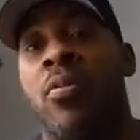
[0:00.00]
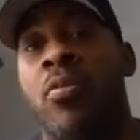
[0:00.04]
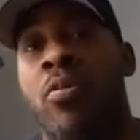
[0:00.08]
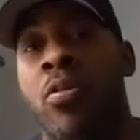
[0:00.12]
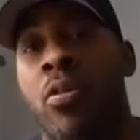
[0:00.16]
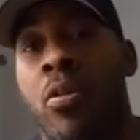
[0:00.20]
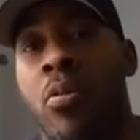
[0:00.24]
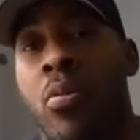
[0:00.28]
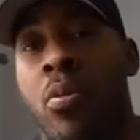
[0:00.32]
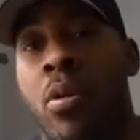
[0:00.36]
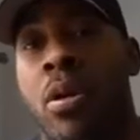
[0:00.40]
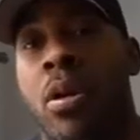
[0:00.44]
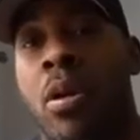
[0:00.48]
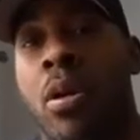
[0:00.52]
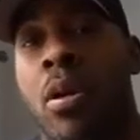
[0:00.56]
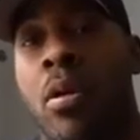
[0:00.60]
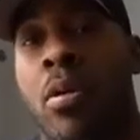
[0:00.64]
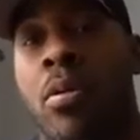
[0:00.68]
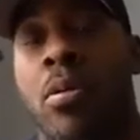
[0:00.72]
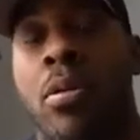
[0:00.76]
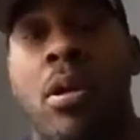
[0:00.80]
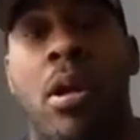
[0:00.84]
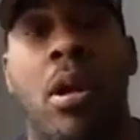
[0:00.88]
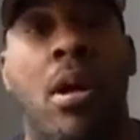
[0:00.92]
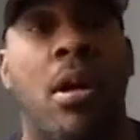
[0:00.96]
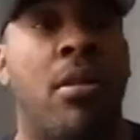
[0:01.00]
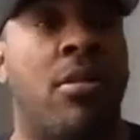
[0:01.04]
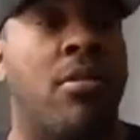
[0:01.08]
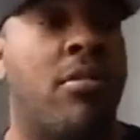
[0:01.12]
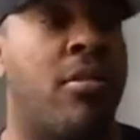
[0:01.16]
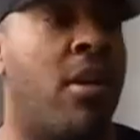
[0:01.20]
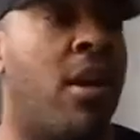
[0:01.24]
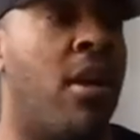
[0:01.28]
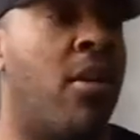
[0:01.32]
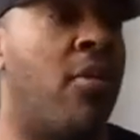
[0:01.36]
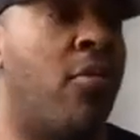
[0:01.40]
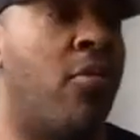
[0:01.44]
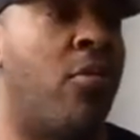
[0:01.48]
if you want to own
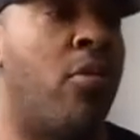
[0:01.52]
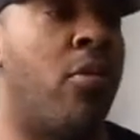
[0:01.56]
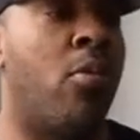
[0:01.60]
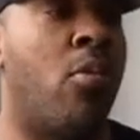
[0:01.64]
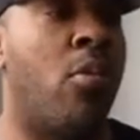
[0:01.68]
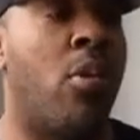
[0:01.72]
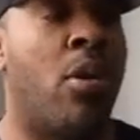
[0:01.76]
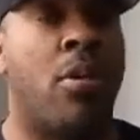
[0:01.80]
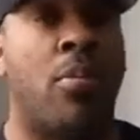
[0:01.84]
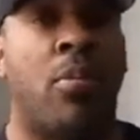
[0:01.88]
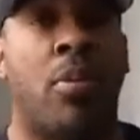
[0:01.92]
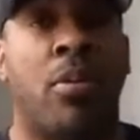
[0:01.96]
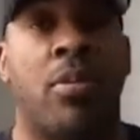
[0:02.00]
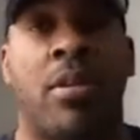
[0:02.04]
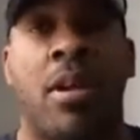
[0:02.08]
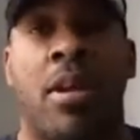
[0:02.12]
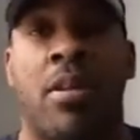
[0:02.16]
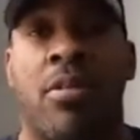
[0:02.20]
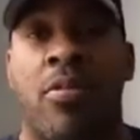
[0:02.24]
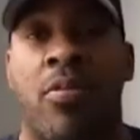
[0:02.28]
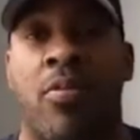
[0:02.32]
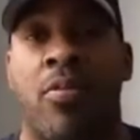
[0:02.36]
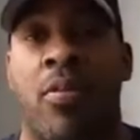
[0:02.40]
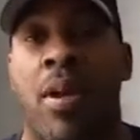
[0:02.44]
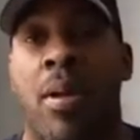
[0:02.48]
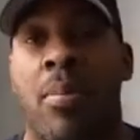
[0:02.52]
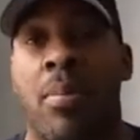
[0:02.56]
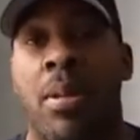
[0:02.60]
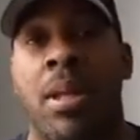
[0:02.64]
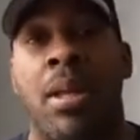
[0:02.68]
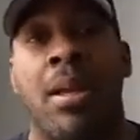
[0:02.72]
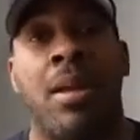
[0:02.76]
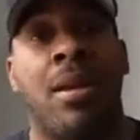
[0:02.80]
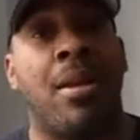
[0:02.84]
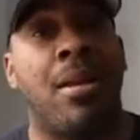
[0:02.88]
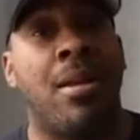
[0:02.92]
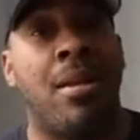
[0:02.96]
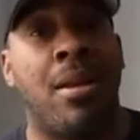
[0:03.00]
guns, if you want to protect your
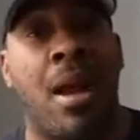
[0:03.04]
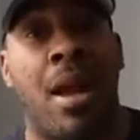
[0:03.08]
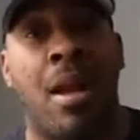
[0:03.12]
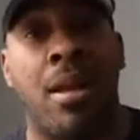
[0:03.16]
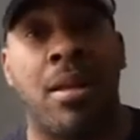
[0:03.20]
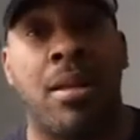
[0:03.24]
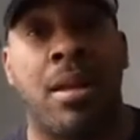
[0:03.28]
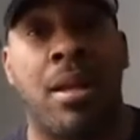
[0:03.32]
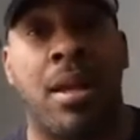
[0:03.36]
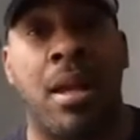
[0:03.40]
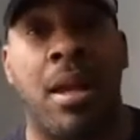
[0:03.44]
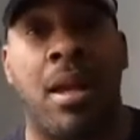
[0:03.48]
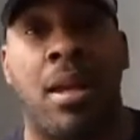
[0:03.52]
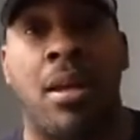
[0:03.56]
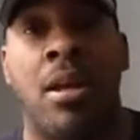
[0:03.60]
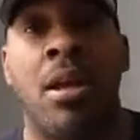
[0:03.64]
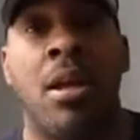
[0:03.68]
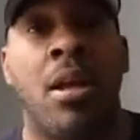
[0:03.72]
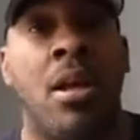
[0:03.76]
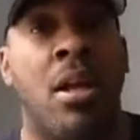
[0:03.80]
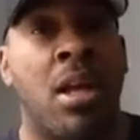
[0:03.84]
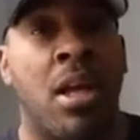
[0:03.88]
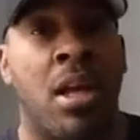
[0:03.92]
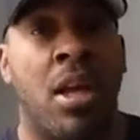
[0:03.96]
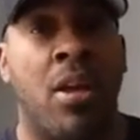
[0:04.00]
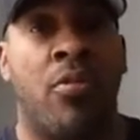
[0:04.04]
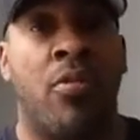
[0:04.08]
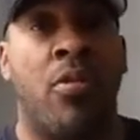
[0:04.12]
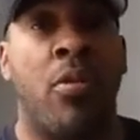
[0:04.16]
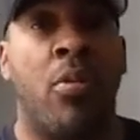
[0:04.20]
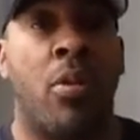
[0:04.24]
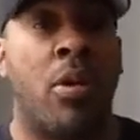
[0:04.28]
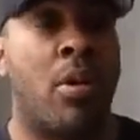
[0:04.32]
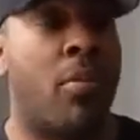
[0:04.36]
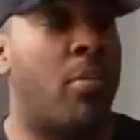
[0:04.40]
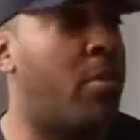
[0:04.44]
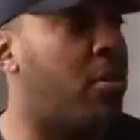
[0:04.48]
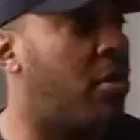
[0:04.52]
family, now you can. If you
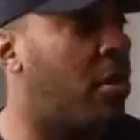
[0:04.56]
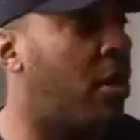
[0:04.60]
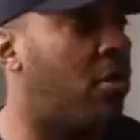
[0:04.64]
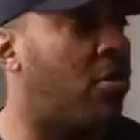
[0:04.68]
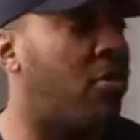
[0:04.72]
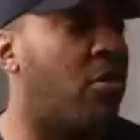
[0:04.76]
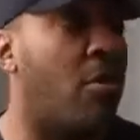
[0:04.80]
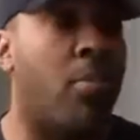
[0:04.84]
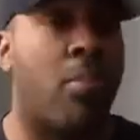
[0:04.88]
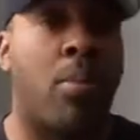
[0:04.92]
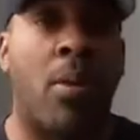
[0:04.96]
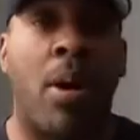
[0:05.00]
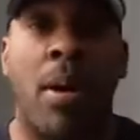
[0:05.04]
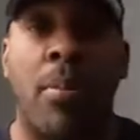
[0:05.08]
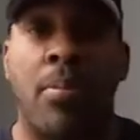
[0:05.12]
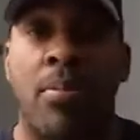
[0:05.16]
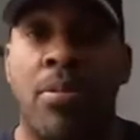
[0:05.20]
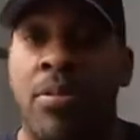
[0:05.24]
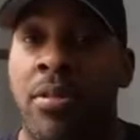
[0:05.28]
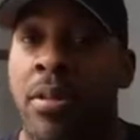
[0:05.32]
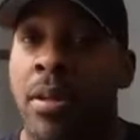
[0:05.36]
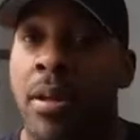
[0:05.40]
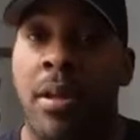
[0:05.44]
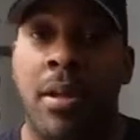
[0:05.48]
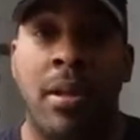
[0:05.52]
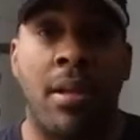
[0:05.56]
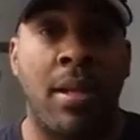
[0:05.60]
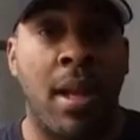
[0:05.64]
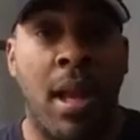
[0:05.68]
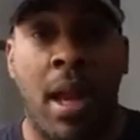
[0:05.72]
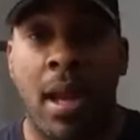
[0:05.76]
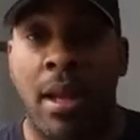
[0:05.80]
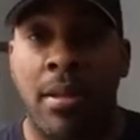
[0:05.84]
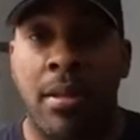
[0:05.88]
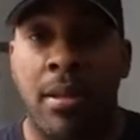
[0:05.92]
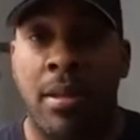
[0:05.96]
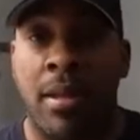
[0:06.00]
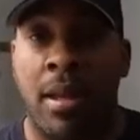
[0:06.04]
want to protect your preps,
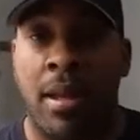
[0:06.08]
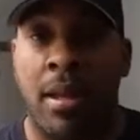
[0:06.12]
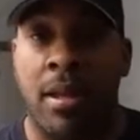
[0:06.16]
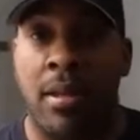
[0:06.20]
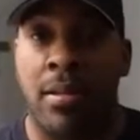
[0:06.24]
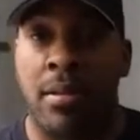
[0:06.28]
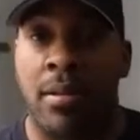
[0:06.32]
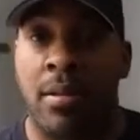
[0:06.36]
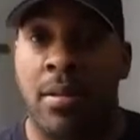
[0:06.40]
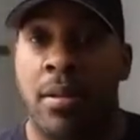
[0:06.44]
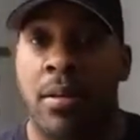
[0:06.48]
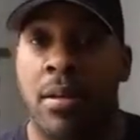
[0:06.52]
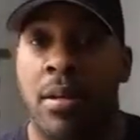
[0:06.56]
now you can.